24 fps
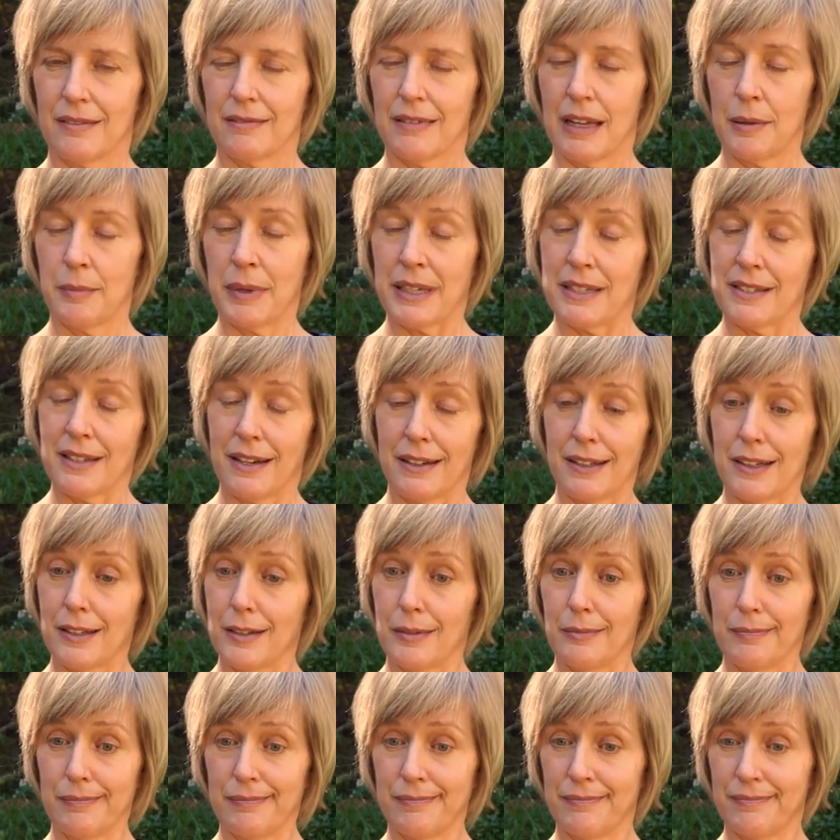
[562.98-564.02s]
I'm excited.
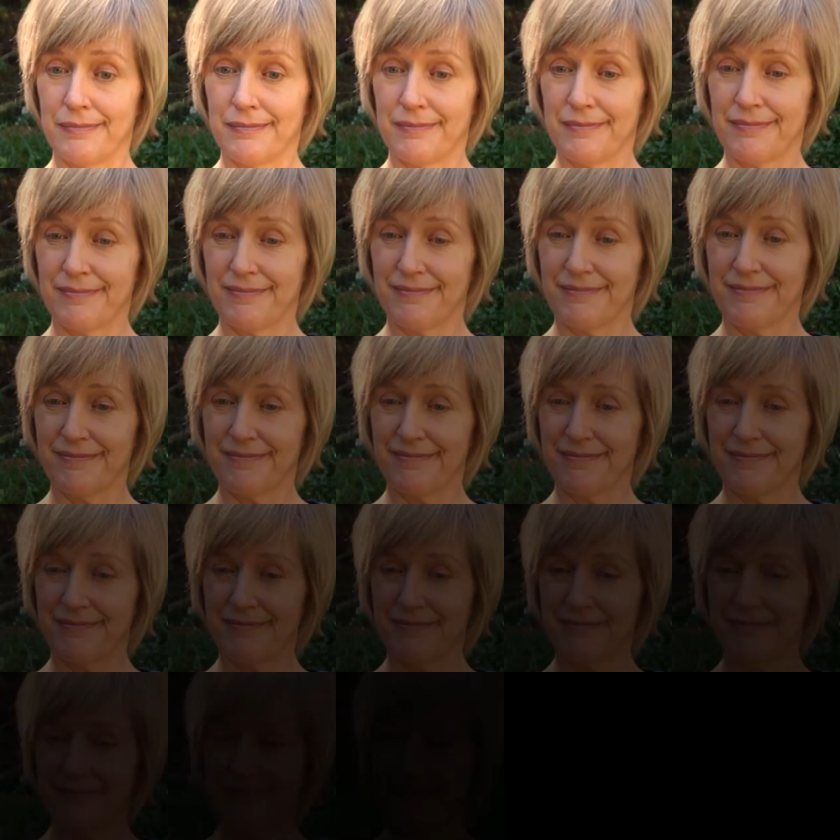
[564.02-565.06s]

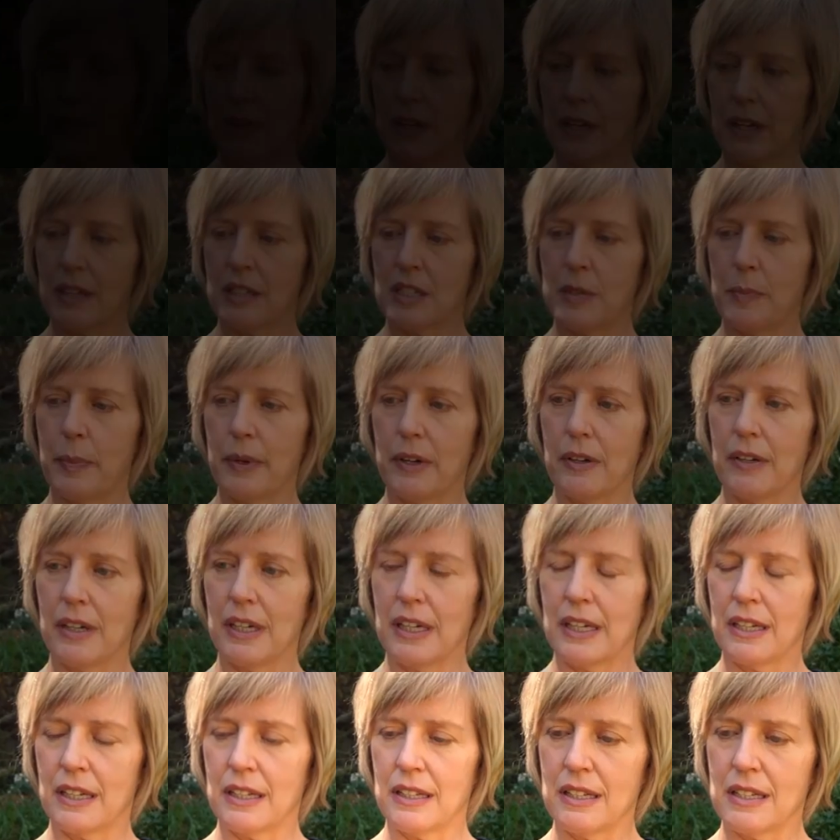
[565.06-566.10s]
The
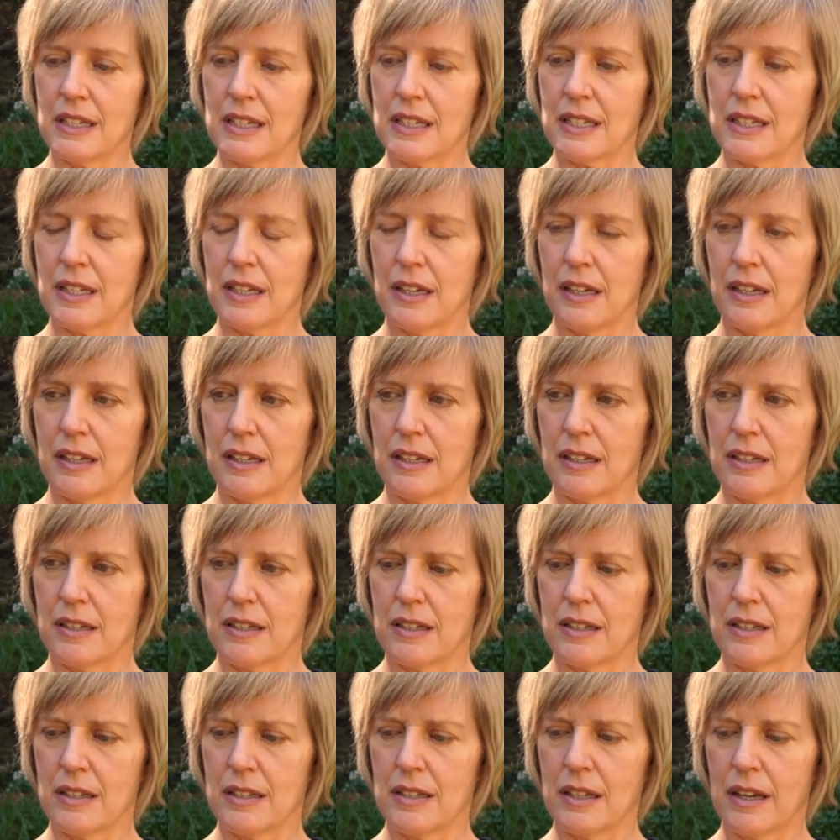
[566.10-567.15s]
experience
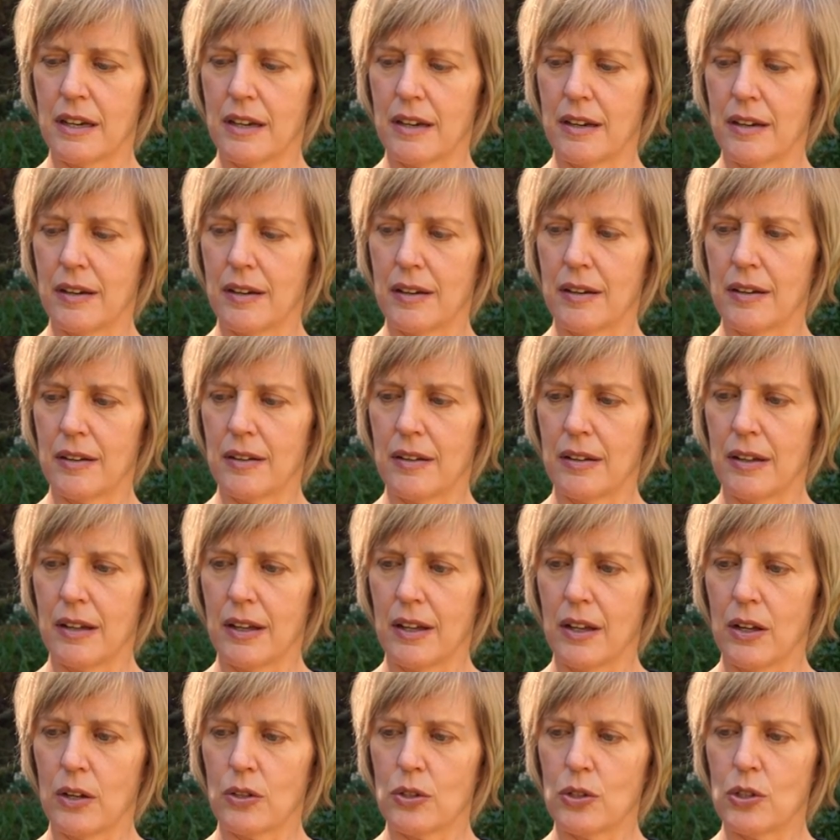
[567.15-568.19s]
is
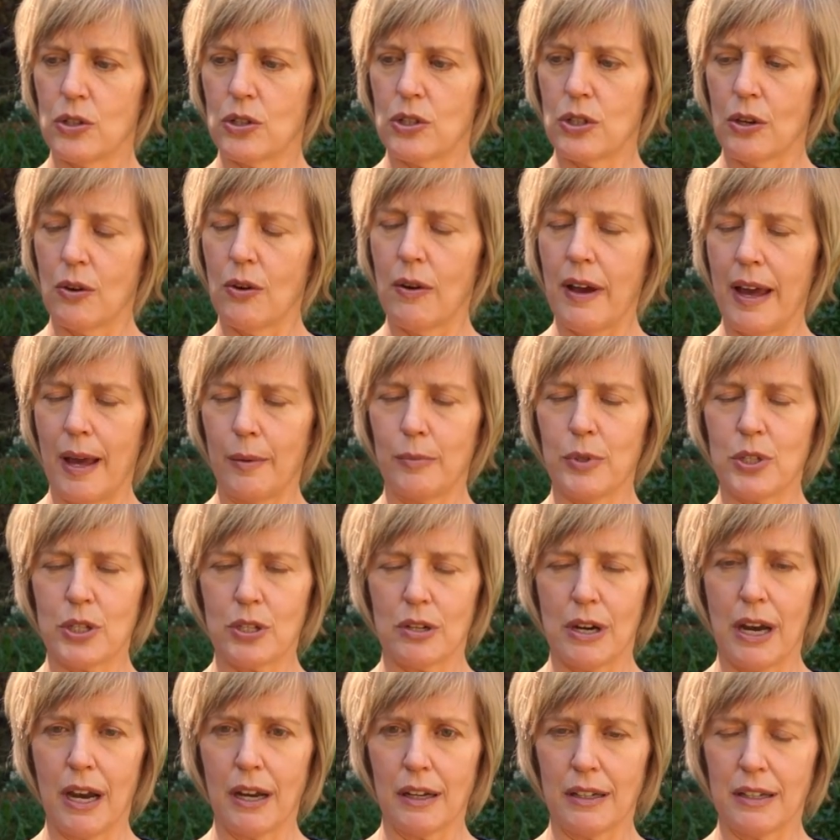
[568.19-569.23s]
so
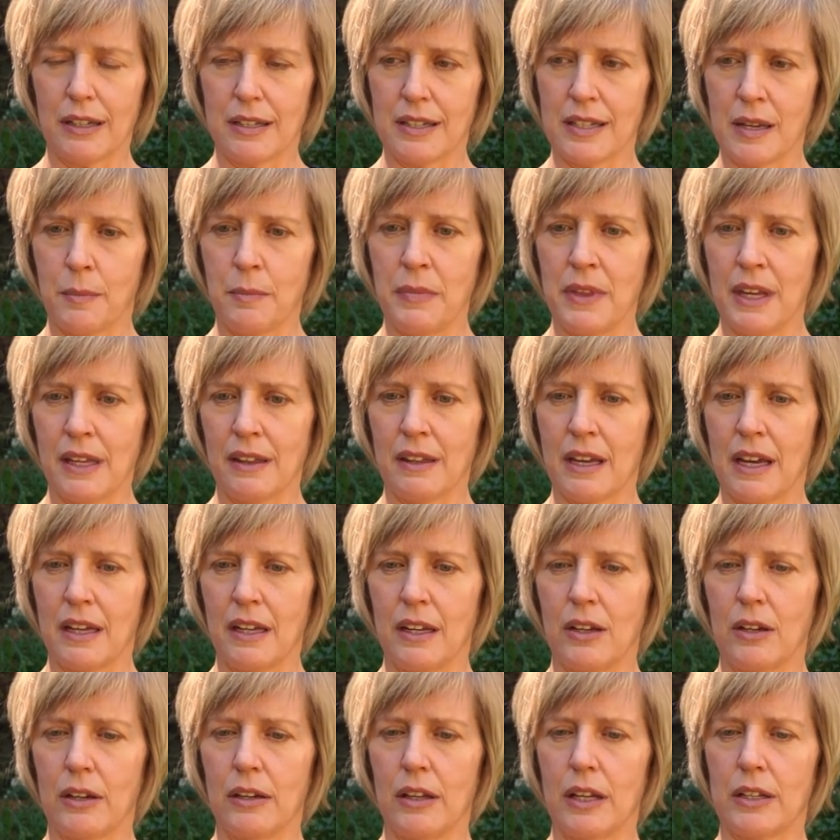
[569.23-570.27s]
abstract. It's something that
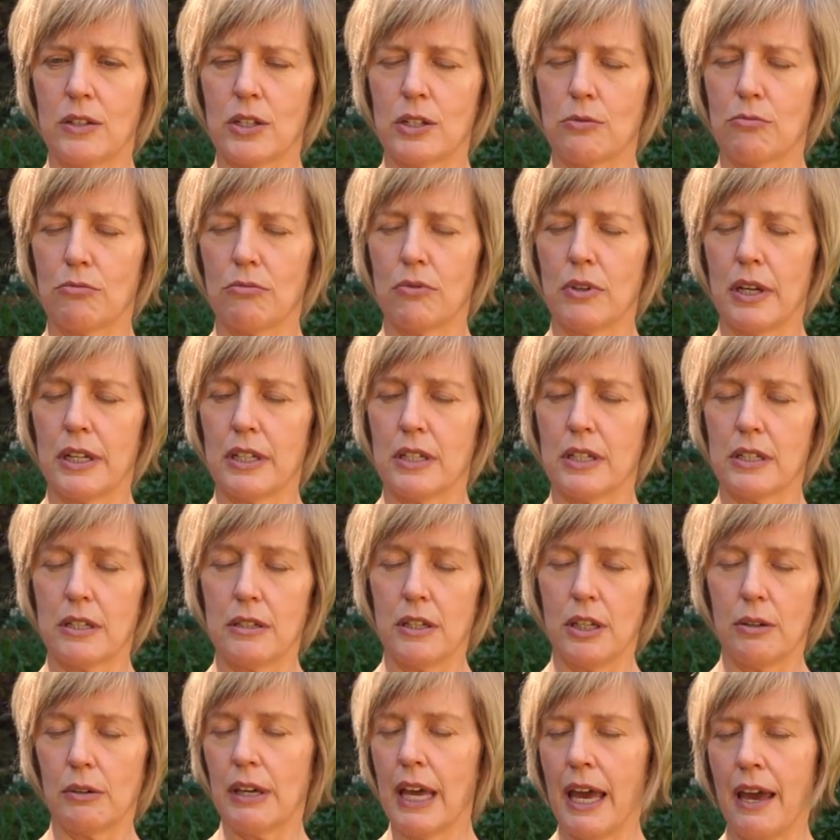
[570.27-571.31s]

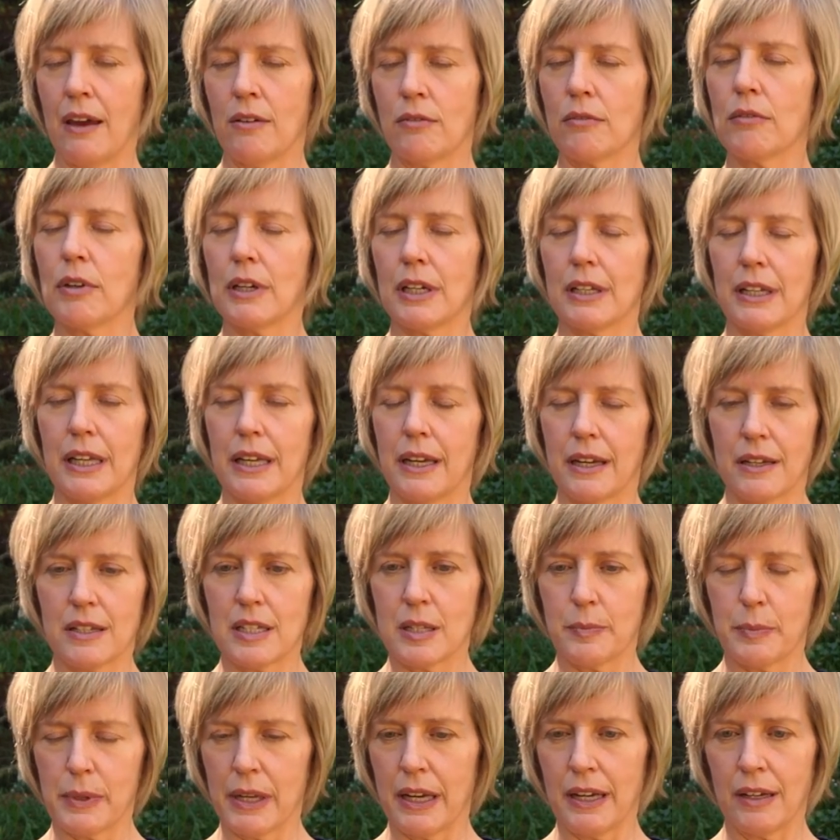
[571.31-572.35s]
you can't really
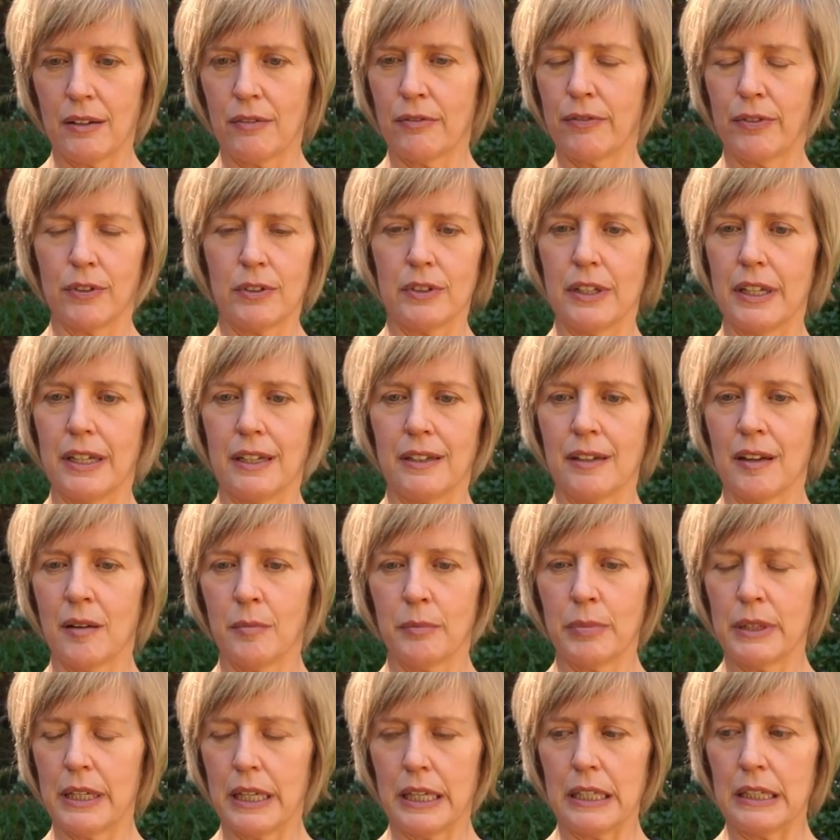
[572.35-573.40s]
explain fully and
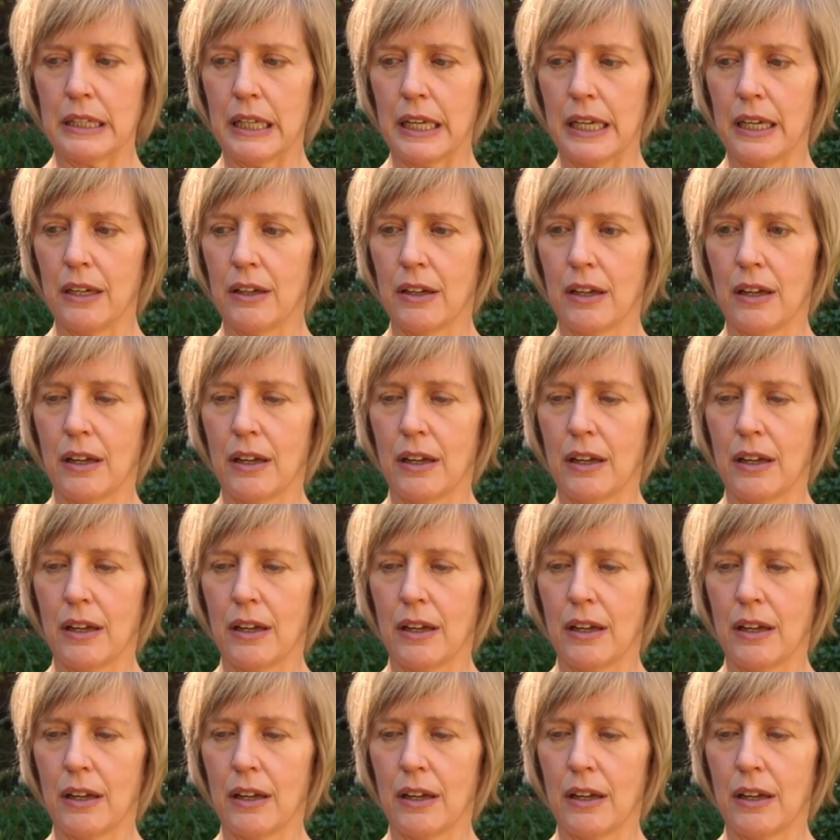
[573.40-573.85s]
completely.